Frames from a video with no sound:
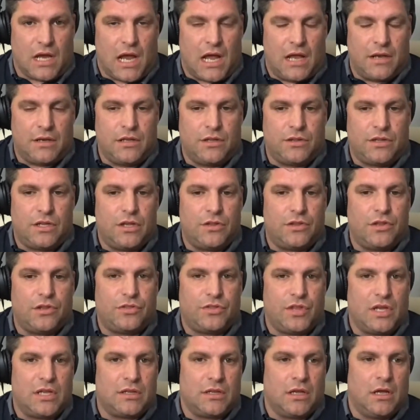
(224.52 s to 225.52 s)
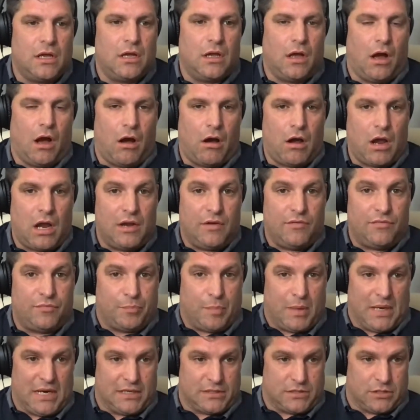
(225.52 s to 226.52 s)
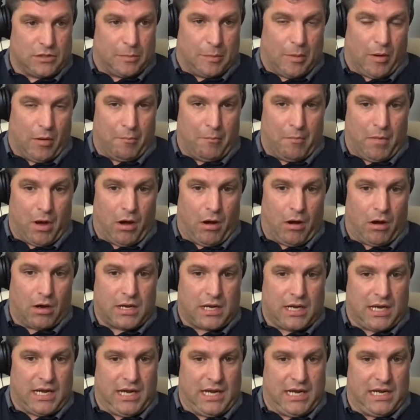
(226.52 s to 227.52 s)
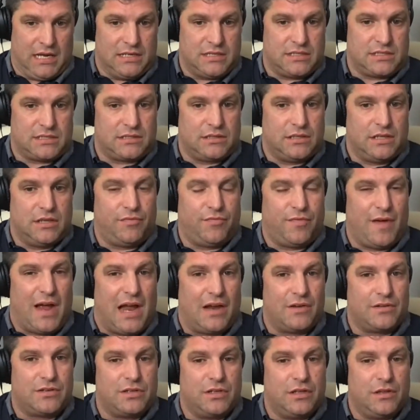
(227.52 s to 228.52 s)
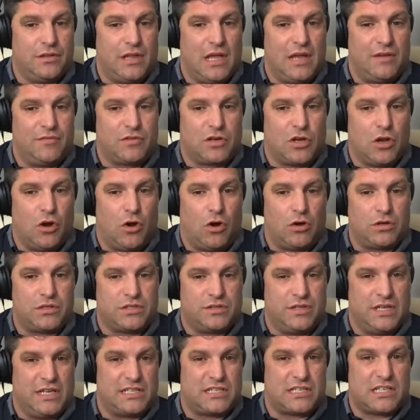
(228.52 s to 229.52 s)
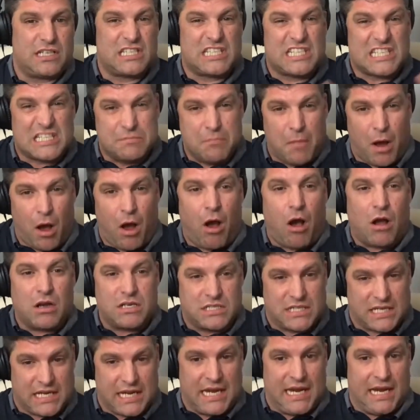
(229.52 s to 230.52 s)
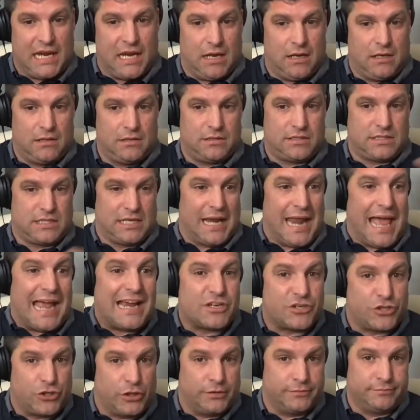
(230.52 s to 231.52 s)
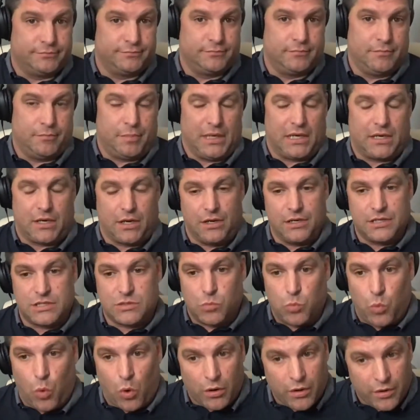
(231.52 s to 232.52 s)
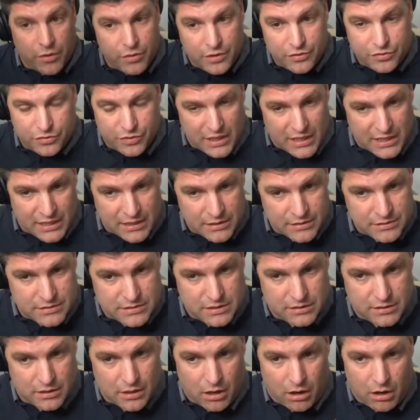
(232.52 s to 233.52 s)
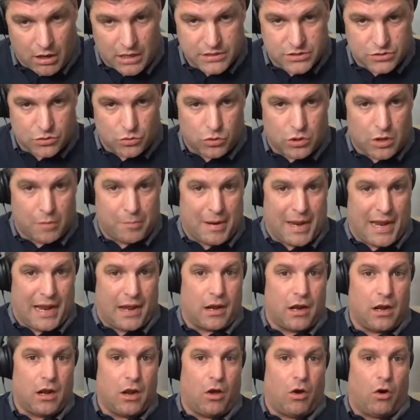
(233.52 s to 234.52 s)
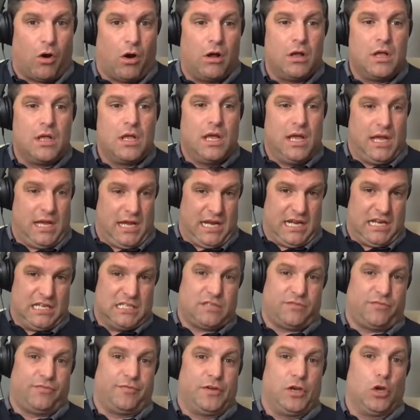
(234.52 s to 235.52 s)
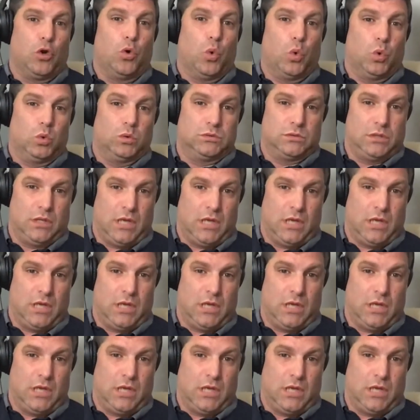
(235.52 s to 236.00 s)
And the other thing that I've picked up on, Mark, is the fact that they've got this smart gear selection. Because one of the things that I talk about a lot is fuel.